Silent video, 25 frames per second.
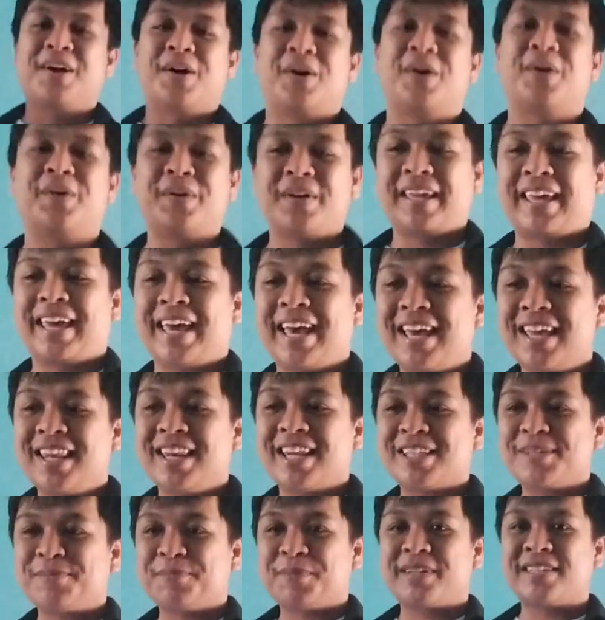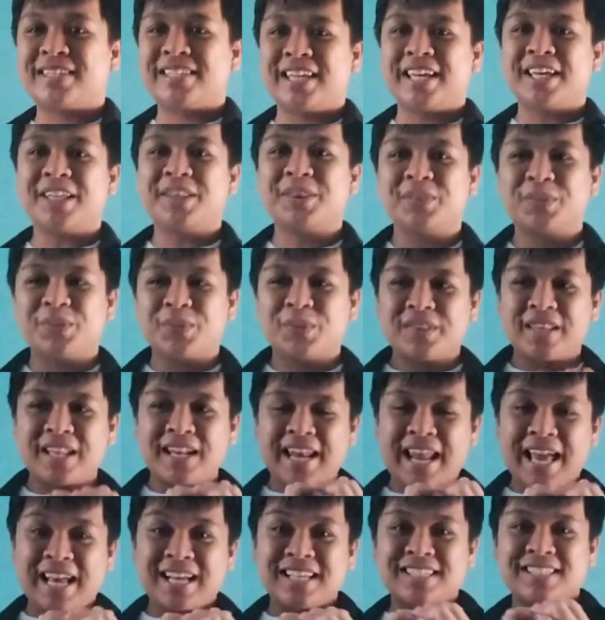Okay, let's proceed to the
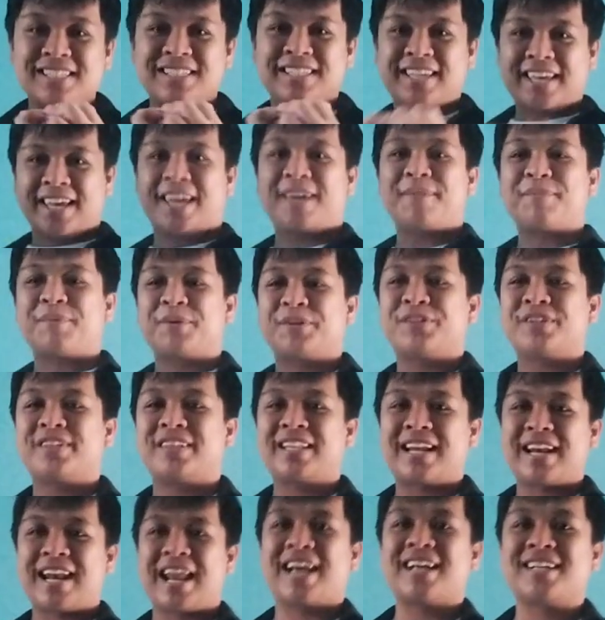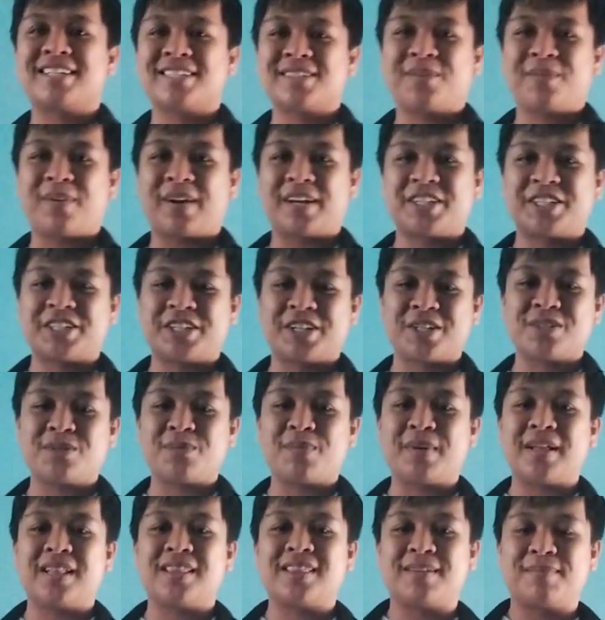next game or to the next questions
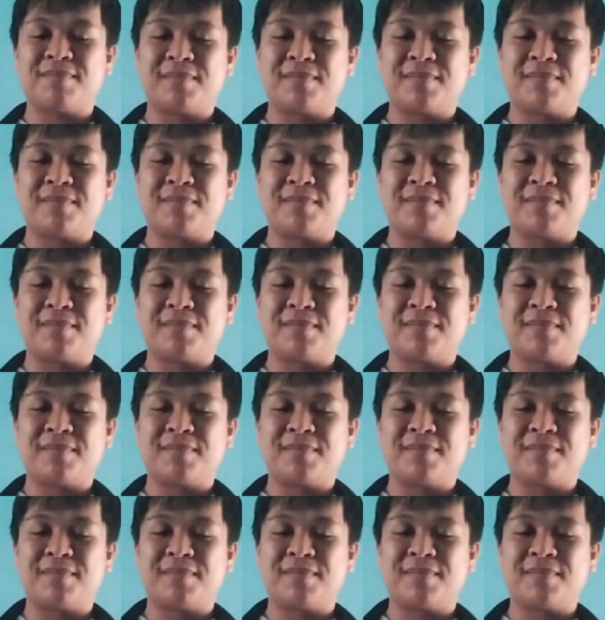while the